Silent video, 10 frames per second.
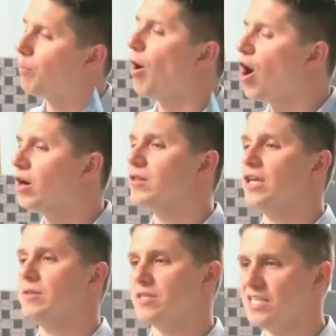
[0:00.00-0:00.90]

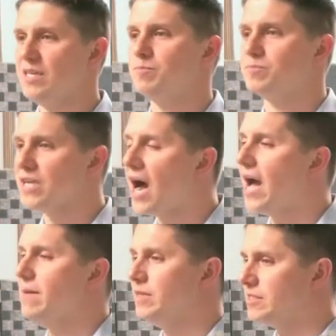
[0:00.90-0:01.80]
Partly to keep
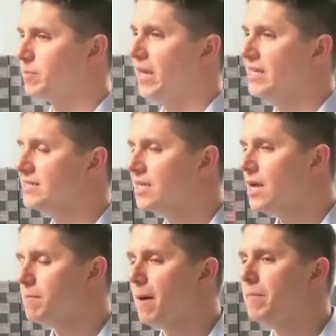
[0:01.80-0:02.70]
time and space,
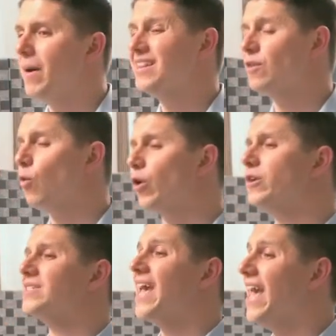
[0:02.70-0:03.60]
but, but the
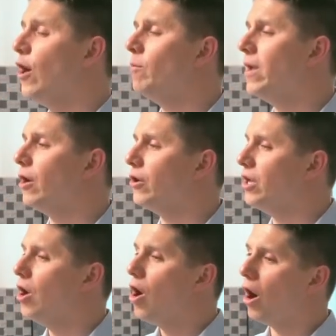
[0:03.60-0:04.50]
words Hail
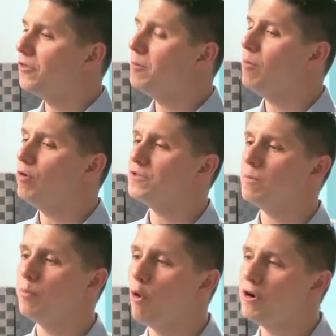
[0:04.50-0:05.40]
Mary are the most
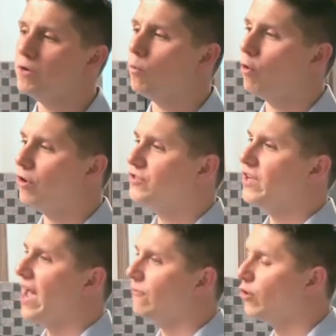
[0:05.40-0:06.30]
important words
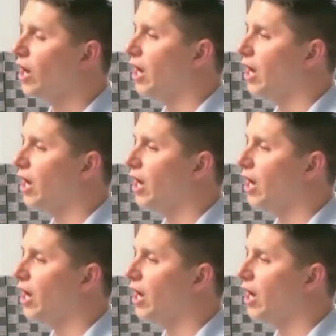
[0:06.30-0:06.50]
ever